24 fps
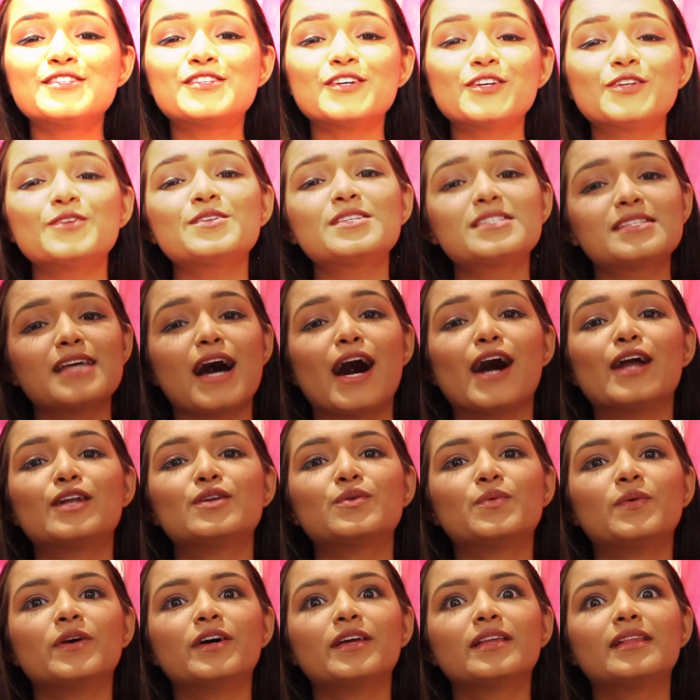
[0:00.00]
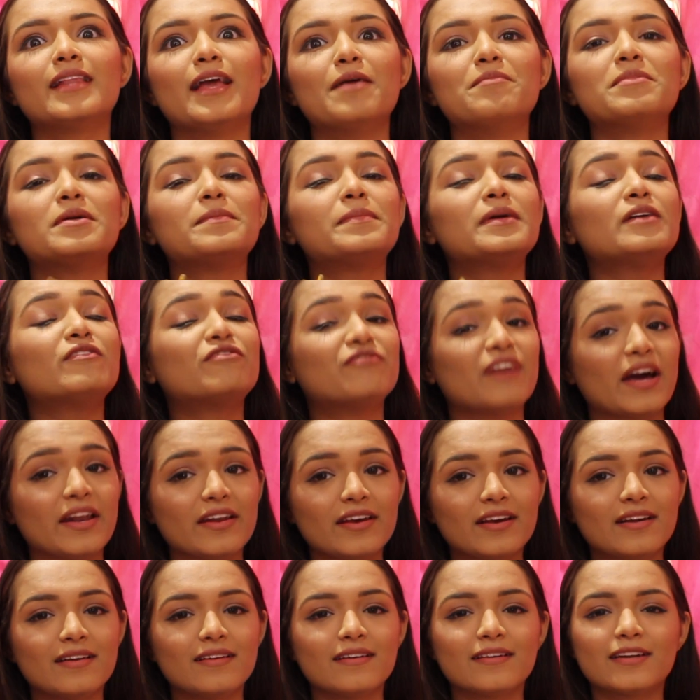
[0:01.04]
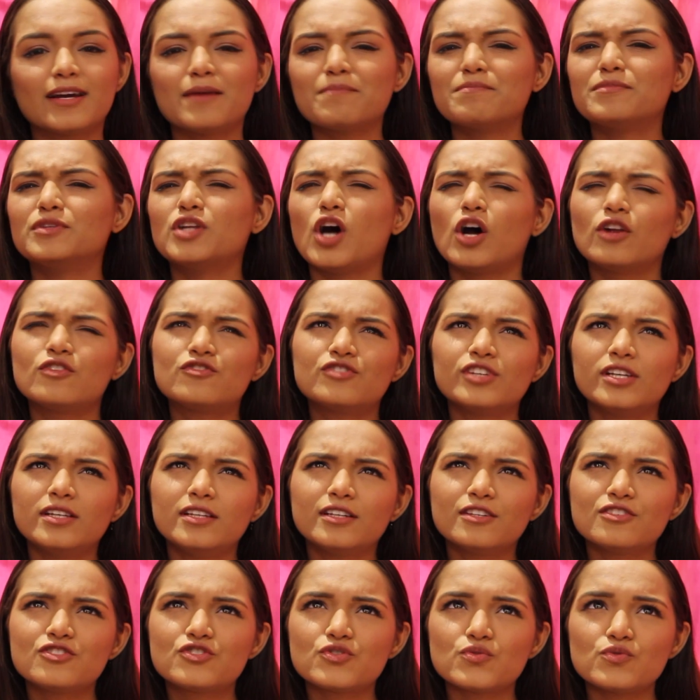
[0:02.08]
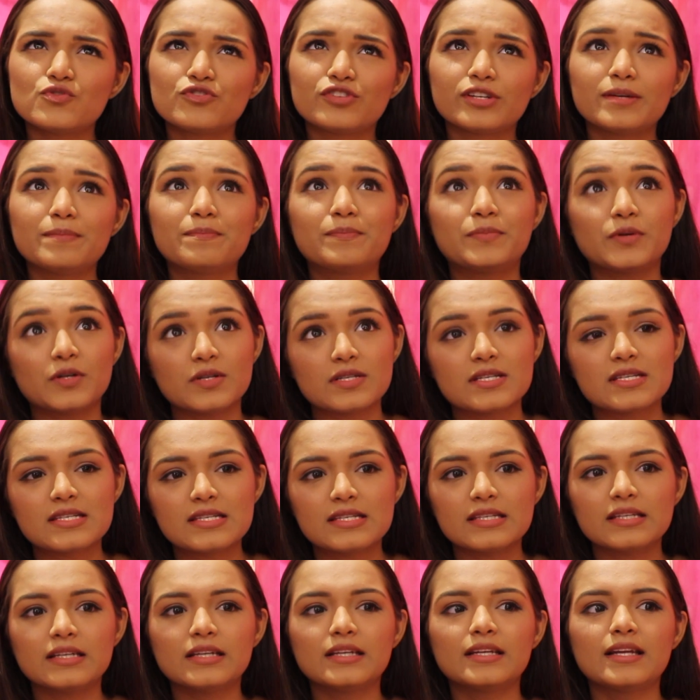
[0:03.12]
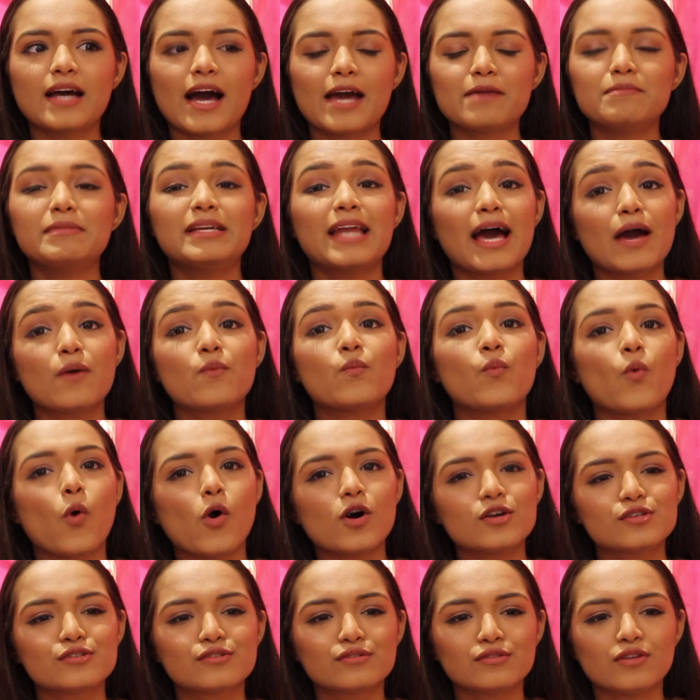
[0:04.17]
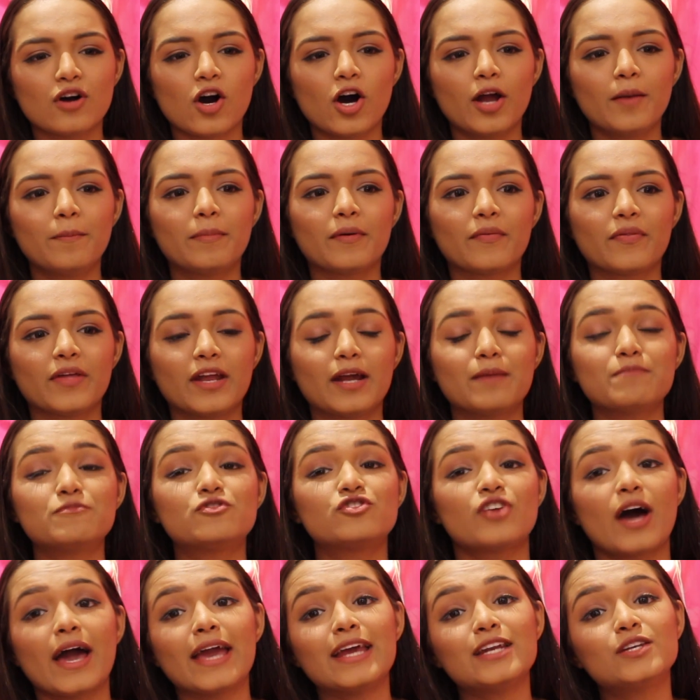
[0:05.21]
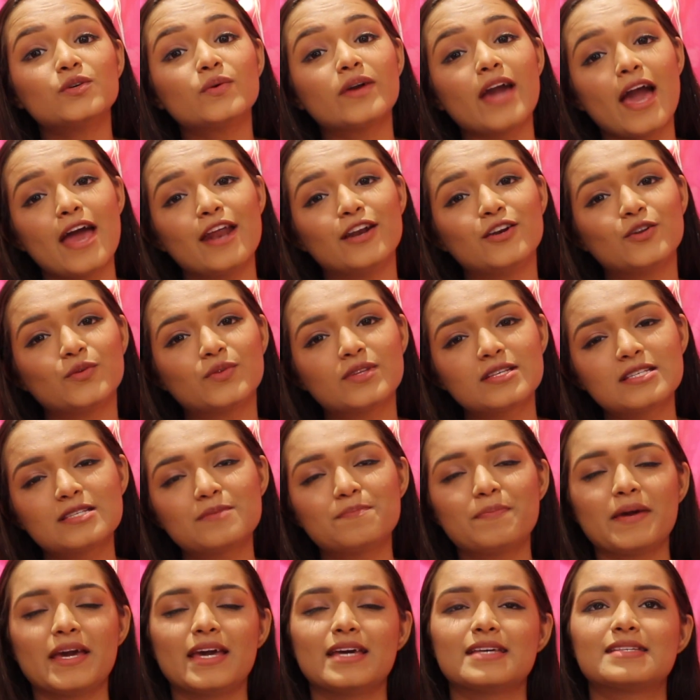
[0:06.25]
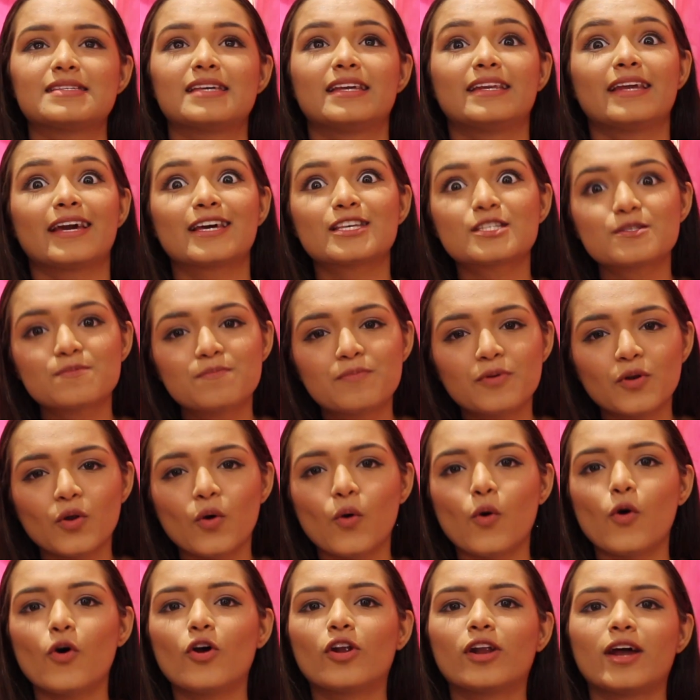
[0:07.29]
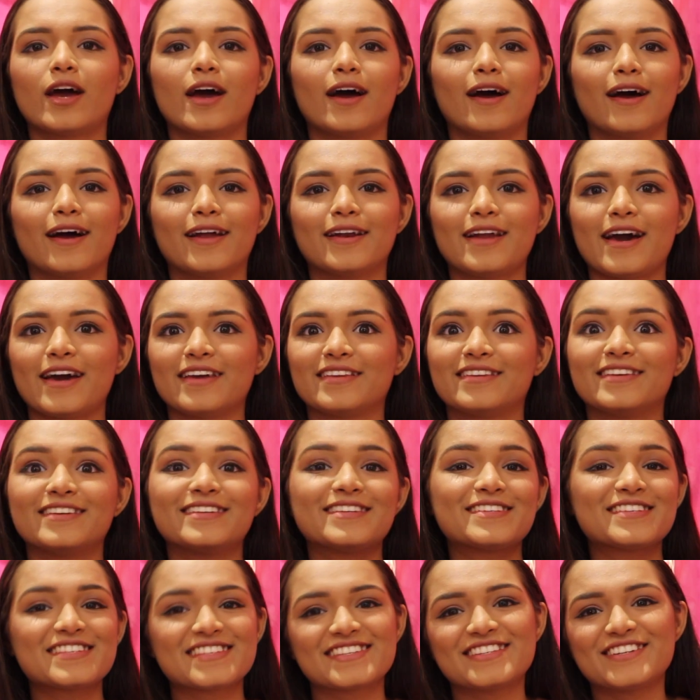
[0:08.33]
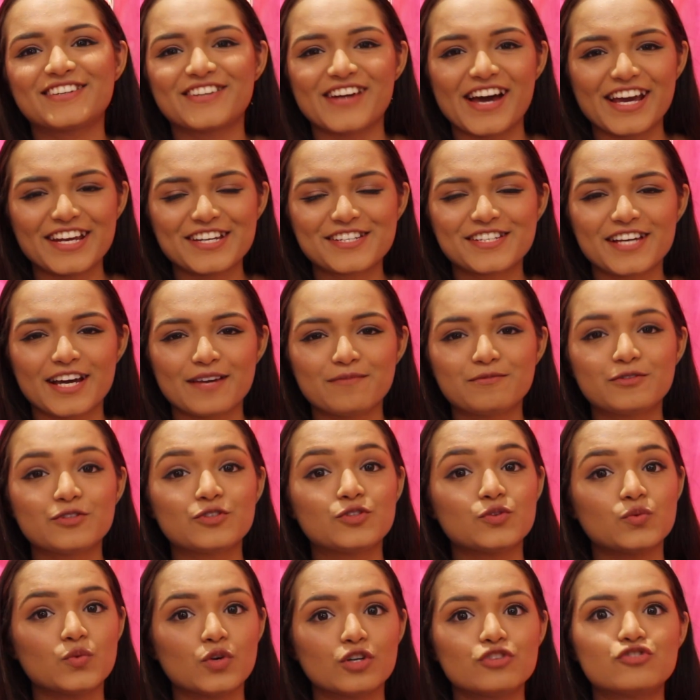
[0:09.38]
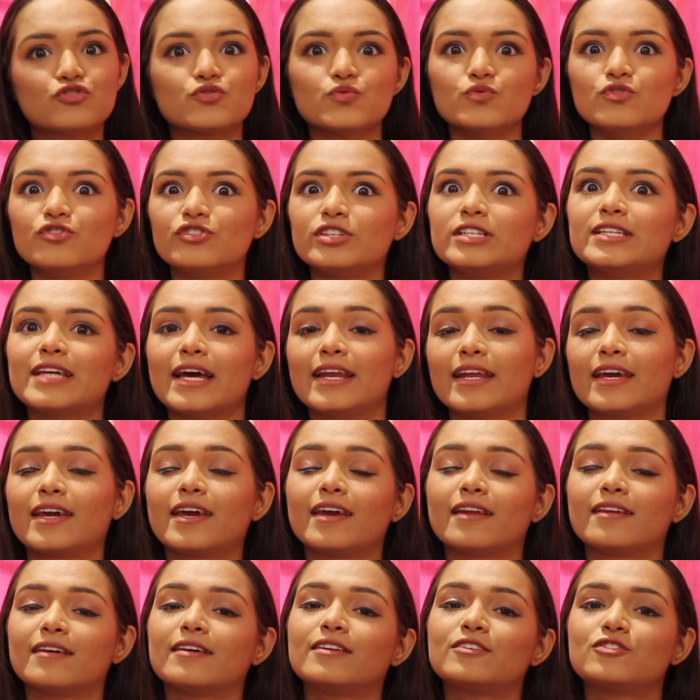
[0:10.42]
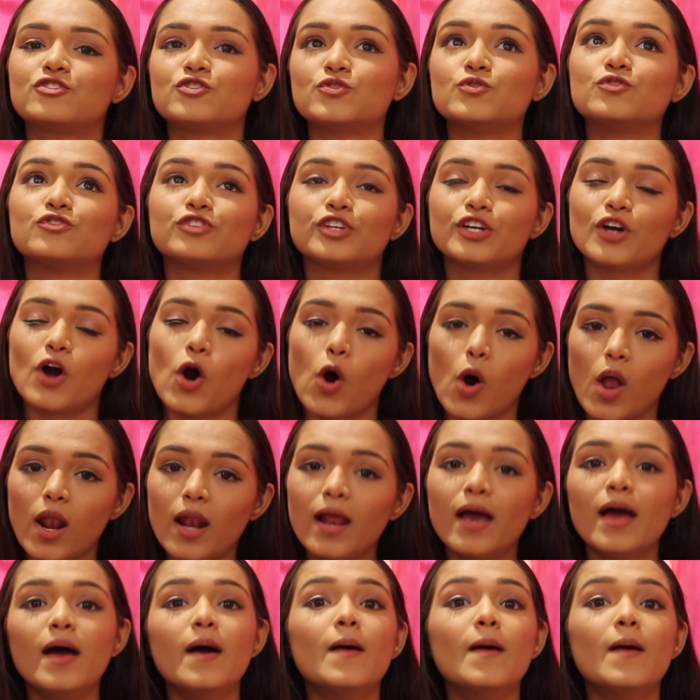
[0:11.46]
So to start with, let me be very clear, I'm not really a jewelry person. I mean, I was not, but then I'm trying to get into the space and explore, and I think this is the right time to do a jewelry dedicated jewelry haul,